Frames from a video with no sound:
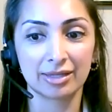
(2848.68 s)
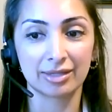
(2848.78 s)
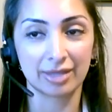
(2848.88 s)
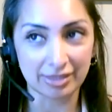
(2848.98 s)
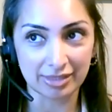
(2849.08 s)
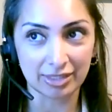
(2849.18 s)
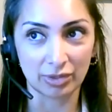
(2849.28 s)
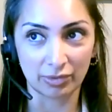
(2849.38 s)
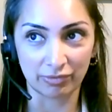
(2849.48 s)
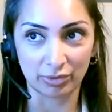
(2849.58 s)
yes, you
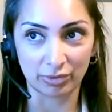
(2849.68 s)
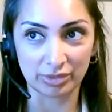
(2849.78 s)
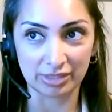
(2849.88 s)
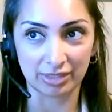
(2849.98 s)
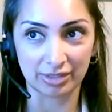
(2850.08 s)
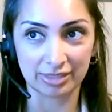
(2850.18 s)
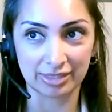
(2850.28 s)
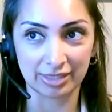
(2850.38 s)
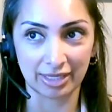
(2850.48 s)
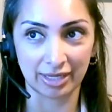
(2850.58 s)
know, of course there
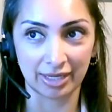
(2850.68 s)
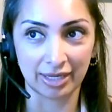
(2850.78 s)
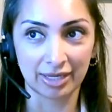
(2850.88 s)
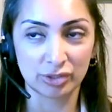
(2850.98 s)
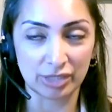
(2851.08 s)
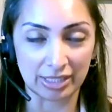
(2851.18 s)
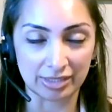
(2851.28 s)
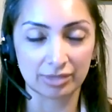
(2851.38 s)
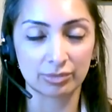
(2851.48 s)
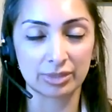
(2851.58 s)
is a
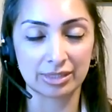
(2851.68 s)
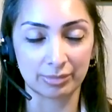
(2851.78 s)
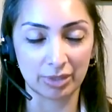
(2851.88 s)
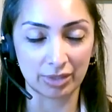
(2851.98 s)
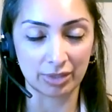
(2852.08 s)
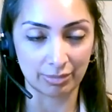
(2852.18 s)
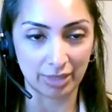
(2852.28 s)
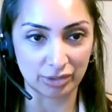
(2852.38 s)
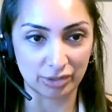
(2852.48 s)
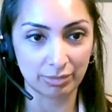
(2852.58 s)
chance to restimulate the
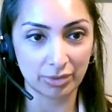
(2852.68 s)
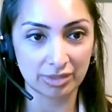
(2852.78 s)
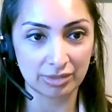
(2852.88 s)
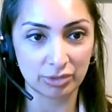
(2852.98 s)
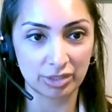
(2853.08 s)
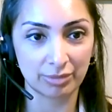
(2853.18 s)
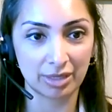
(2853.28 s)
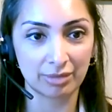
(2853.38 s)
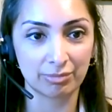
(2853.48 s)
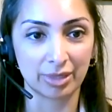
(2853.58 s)
patient
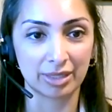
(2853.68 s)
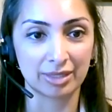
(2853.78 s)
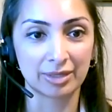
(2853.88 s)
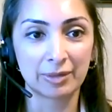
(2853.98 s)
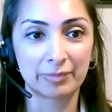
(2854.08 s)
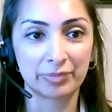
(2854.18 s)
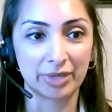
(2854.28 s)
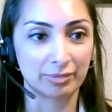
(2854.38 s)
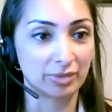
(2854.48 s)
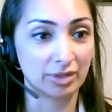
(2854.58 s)
post-treatment, but
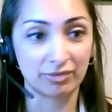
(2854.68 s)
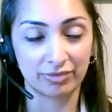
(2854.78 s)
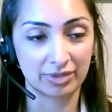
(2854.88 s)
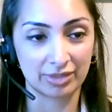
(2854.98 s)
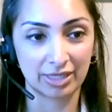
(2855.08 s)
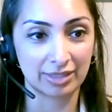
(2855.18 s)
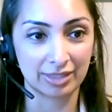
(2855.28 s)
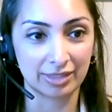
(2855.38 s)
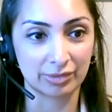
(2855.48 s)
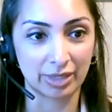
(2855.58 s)
um, you've hit the
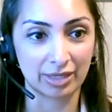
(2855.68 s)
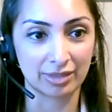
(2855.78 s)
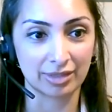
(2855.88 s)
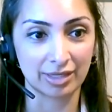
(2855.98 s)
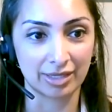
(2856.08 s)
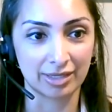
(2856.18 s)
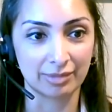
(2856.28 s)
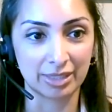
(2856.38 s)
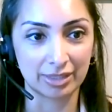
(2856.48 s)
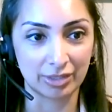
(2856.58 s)
nail right on the head. I
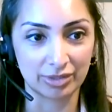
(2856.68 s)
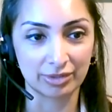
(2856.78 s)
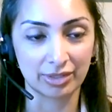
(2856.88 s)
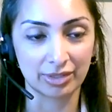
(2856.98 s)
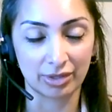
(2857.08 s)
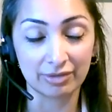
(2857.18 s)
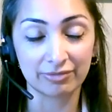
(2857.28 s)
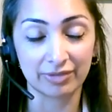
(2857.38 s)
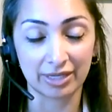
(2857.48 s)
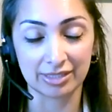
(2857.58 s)
mean, there, there are
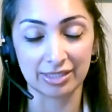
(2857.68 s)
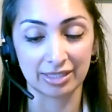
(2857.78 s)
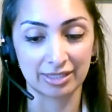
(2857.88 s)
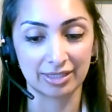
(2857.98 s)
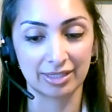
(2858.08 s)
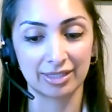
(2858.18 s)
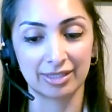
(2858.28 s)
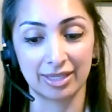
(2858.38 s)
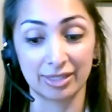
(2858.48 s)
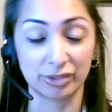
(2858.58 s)
effects and
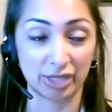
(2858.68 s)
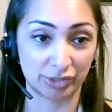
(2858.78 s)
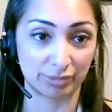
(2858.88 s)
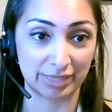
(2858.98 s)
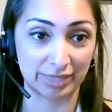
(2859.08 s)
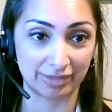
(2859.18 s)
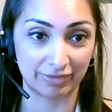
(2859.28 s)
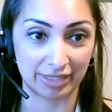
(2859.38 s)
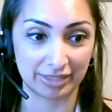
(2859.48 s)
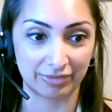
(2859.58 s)
the education piece of
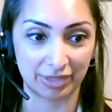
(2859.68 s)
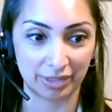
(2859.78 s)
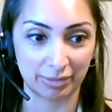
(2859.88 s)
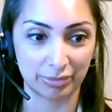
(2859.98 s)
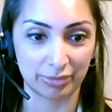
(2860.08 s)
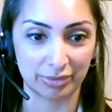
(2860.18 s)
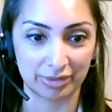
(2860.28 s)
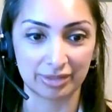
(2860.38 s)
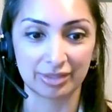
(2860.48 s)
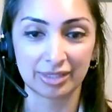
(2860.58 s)
it is very
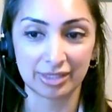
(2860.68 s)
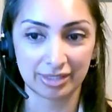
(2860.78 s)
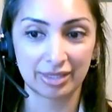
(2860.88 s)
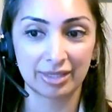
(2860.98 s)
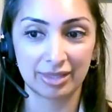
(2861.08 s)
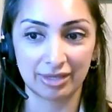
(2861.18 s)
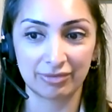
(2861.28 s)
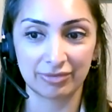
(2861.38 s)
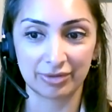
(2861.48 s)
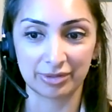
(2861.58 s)
important. Thank you
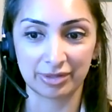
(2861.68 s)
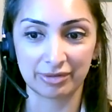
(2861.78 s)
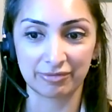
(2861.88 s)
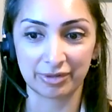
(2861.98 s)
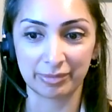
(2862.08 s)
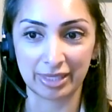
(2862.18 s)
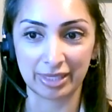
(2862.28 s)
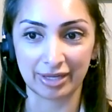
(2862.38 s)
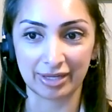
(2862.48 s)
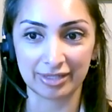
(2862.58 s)
for confirming
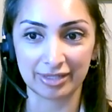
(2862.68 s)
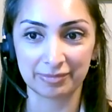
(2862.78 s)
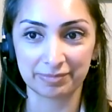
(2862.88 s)
that.